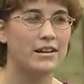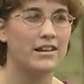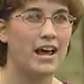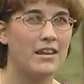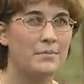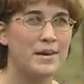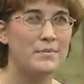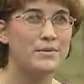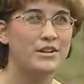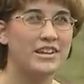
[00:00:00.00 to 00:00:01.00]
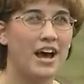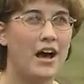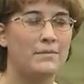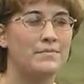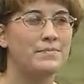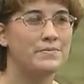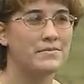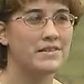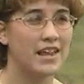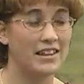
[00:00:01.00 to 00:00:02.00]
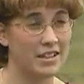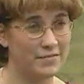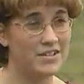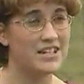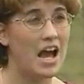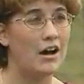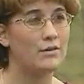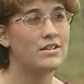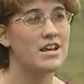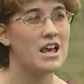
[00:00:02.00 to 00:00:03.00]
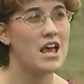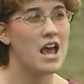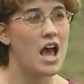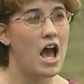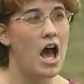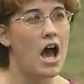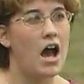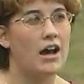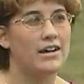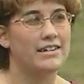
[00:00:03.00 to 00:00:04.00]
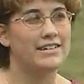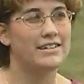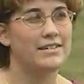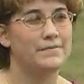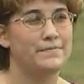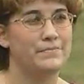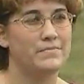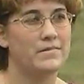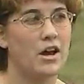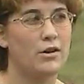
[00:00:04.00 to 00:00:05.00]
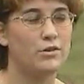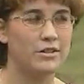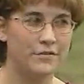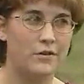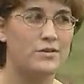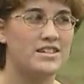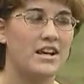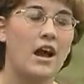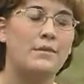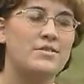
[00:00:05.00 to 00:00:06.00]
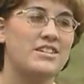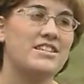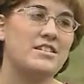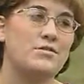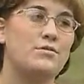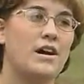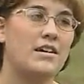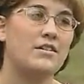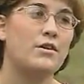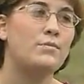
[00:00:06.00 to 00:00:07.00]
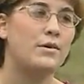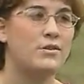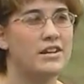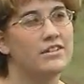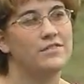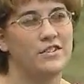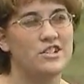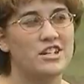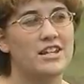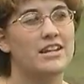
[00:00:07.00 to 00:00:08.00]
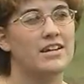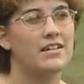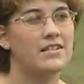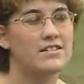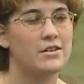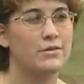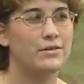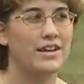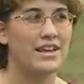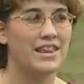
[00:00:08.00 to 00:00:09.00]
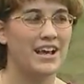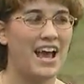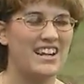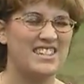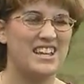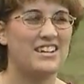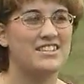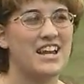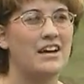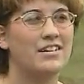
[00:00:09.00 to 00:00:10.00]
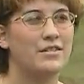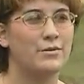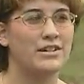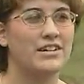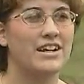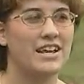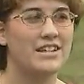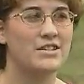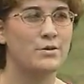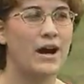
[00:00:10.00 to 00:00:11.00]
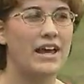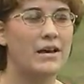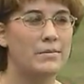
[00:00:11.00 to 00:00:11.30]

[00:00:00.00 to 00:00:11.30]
A lot of the people that live in town are older folks that come just to go boating or fishing, and so that kind of settles down in the winter and it gets quiet.